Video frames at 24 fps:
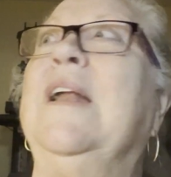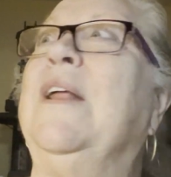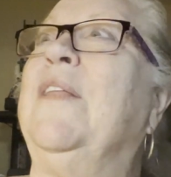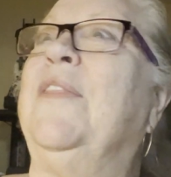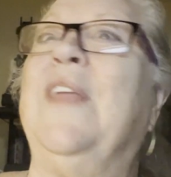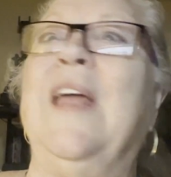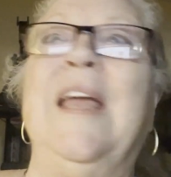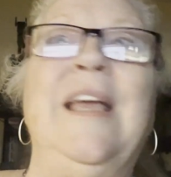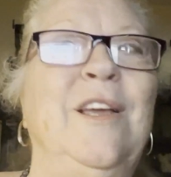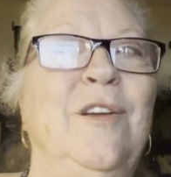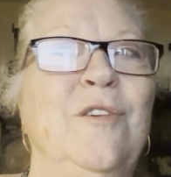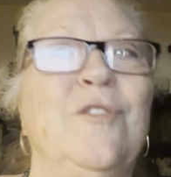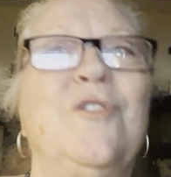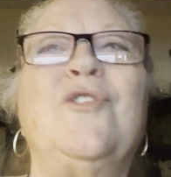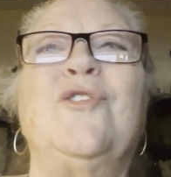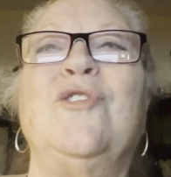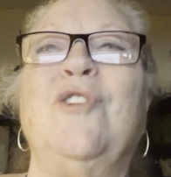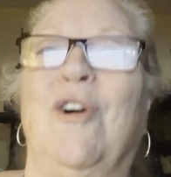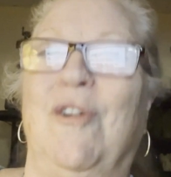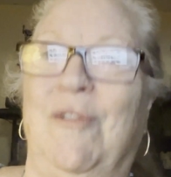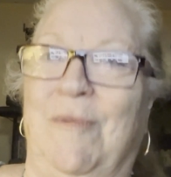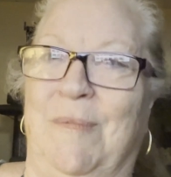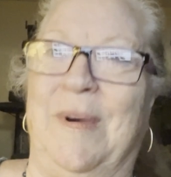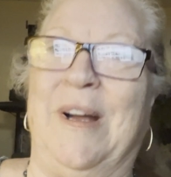to thank you
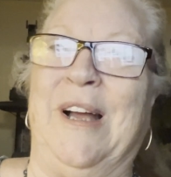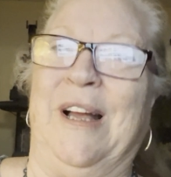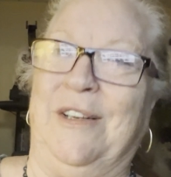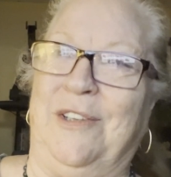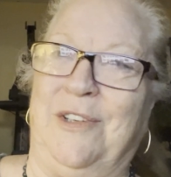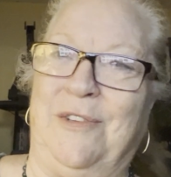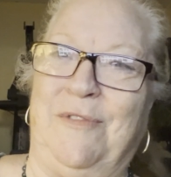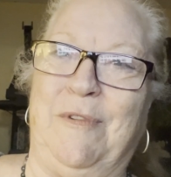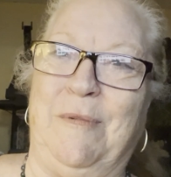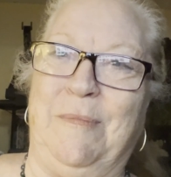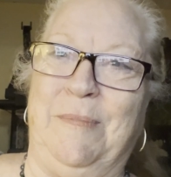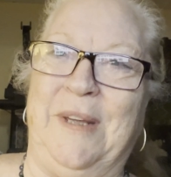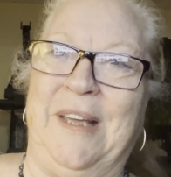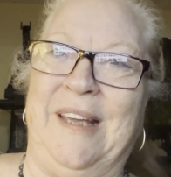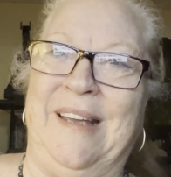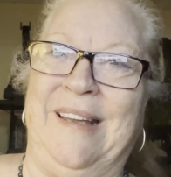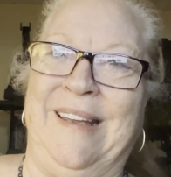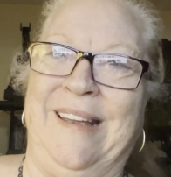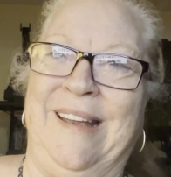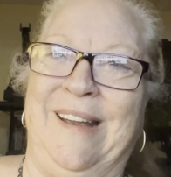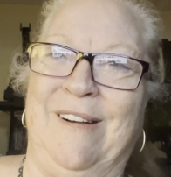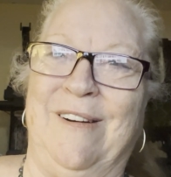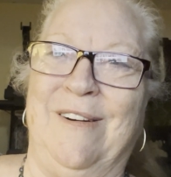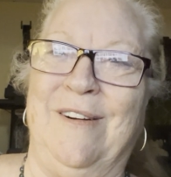so much for being
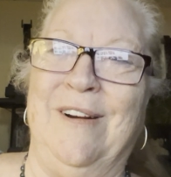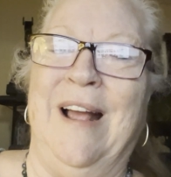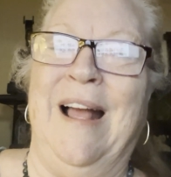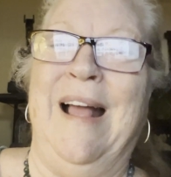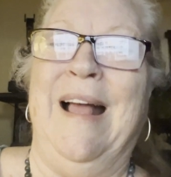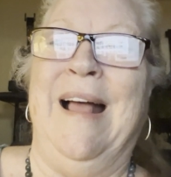here.